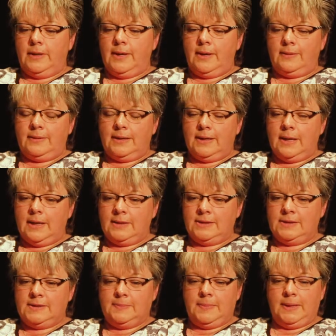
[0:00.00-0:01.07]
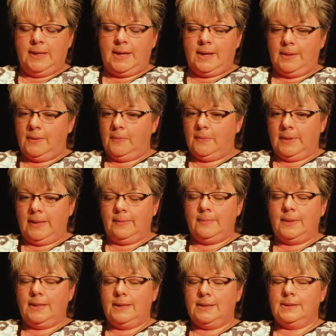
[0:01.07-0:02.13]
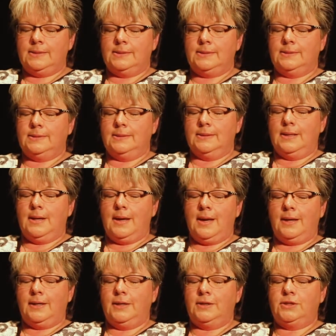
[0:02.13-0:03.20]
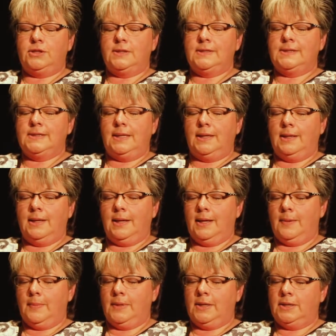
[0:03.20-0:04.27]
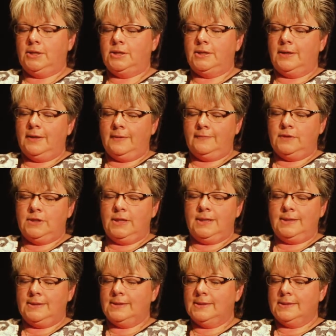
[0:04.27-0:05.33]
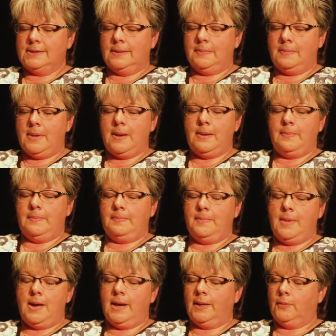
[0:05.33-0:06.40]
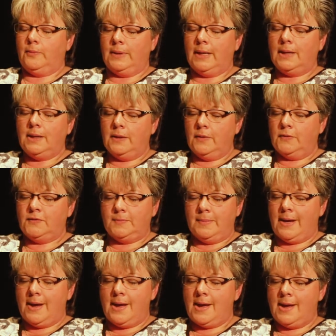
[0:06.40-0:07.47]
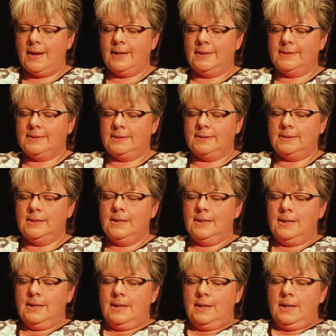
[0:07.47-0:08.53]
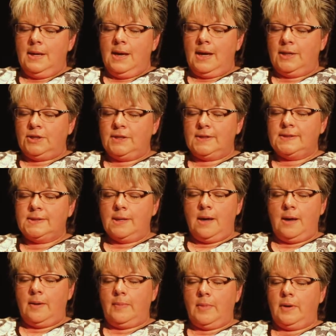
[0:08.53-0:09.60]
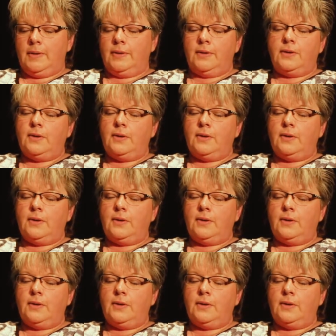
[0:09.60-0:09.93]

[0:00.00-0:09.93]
down and I just began to weep because I could just see the image of Jesus in my mind when I closed my eyes, and I just saw him on the